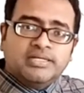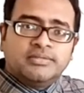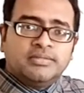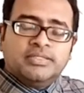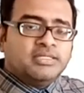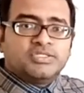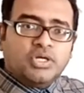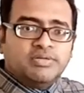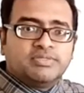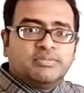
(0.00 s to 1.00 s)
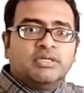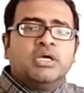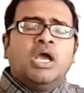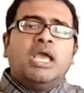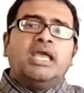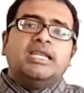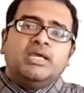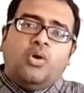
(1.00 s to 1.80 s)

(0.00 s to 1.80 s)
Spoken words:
It is not divisible. Any